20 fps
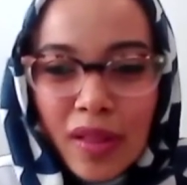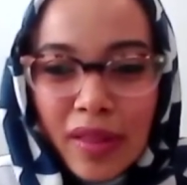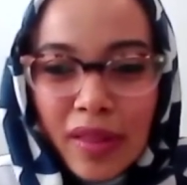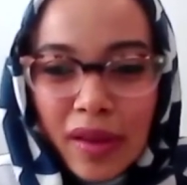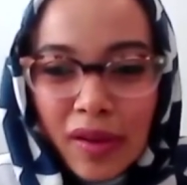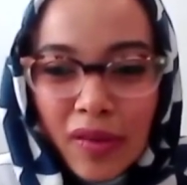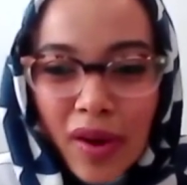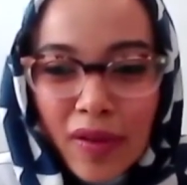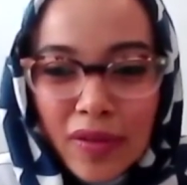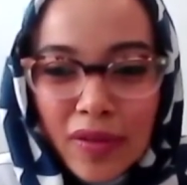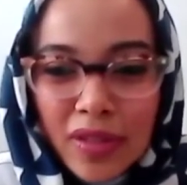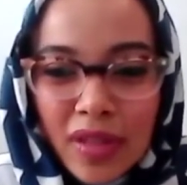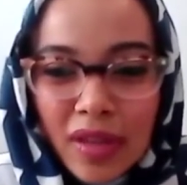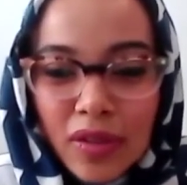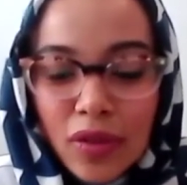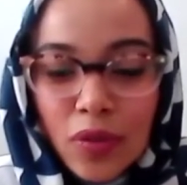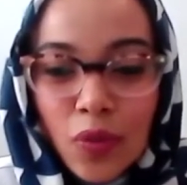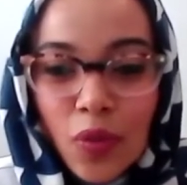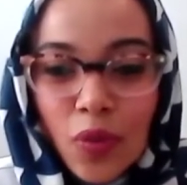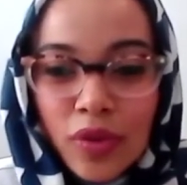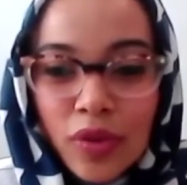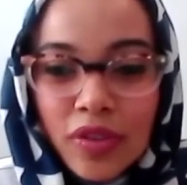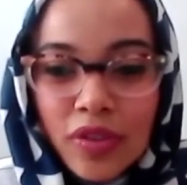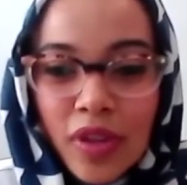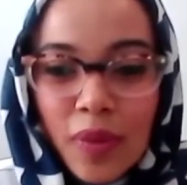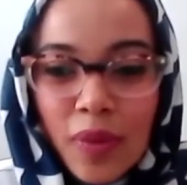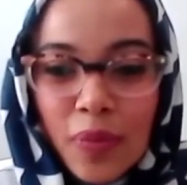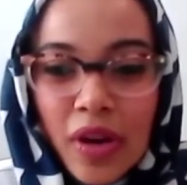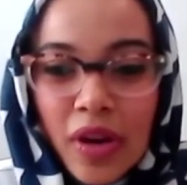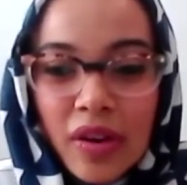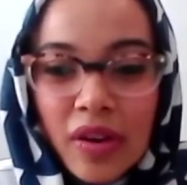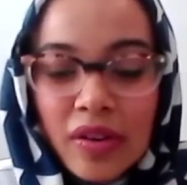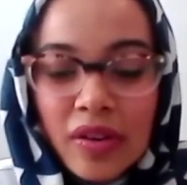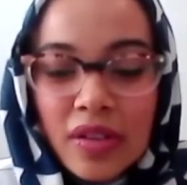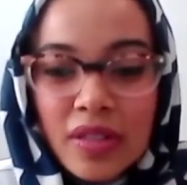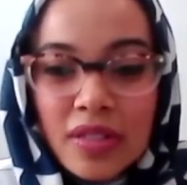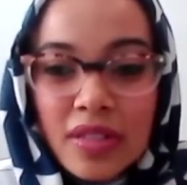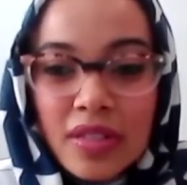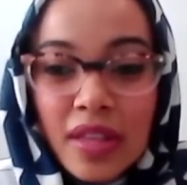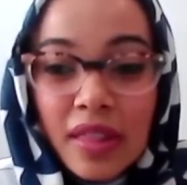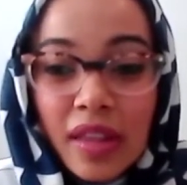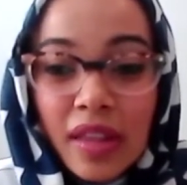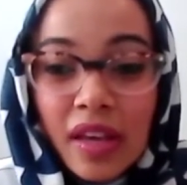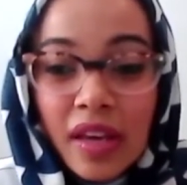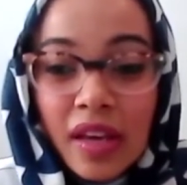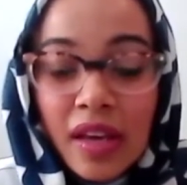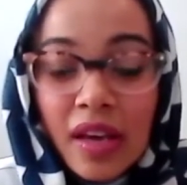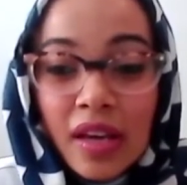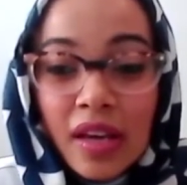They gravitate towards their parents and the